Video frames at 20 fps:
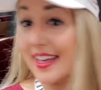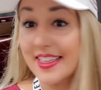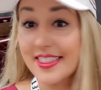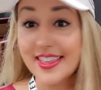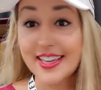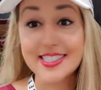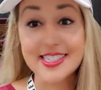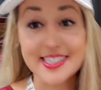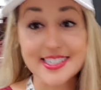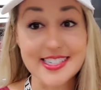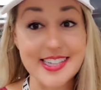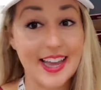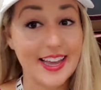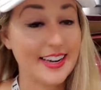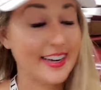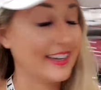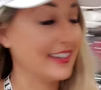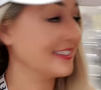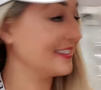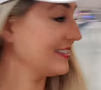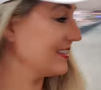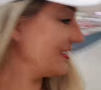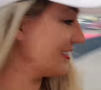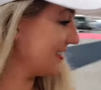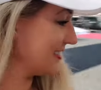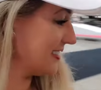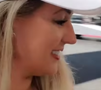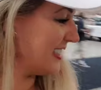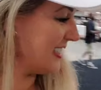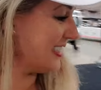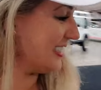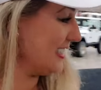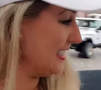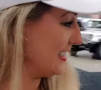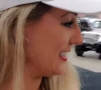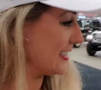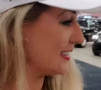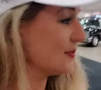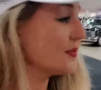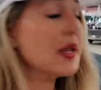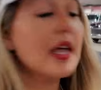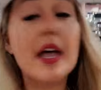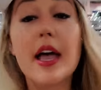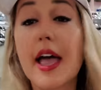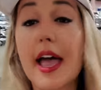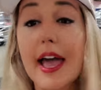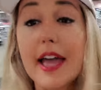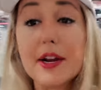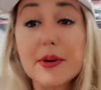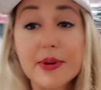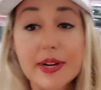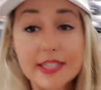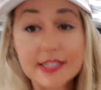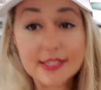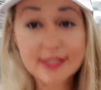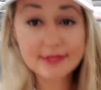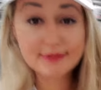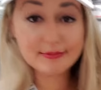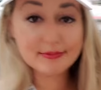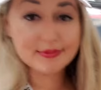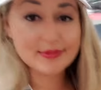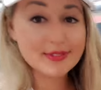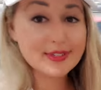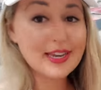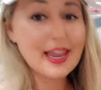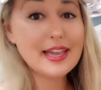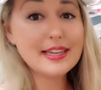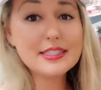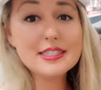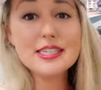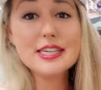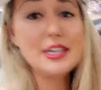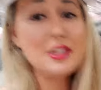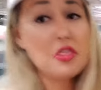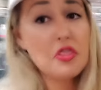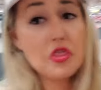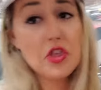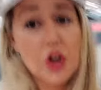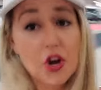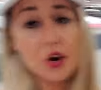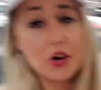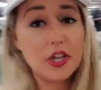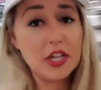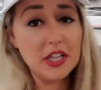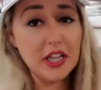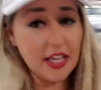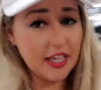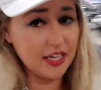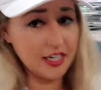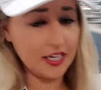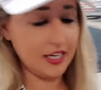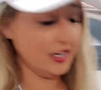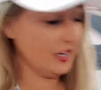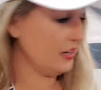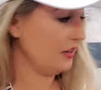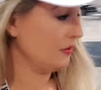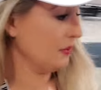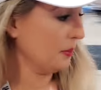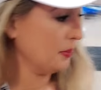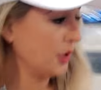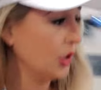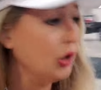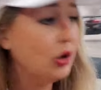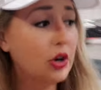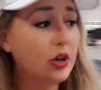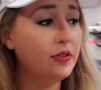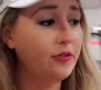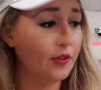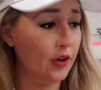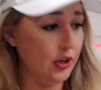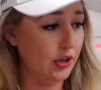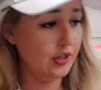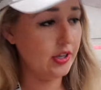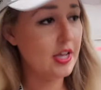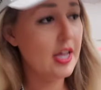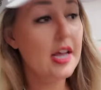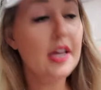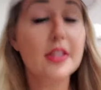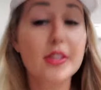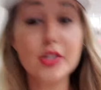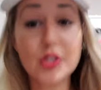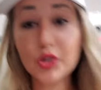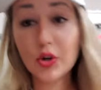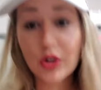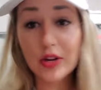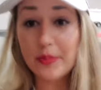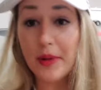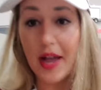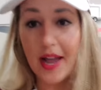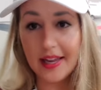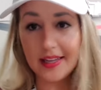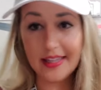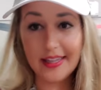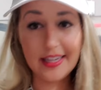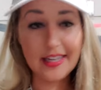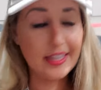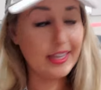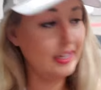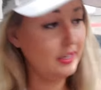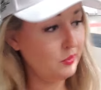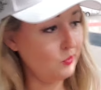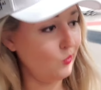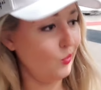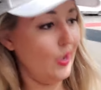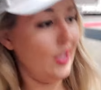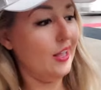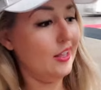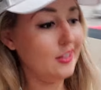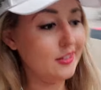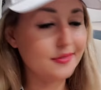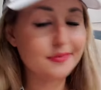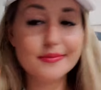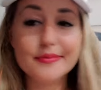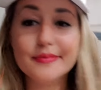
That's exciting. Anyways, 1930 Lincoln, beautiful. The story behind Lincoln, well,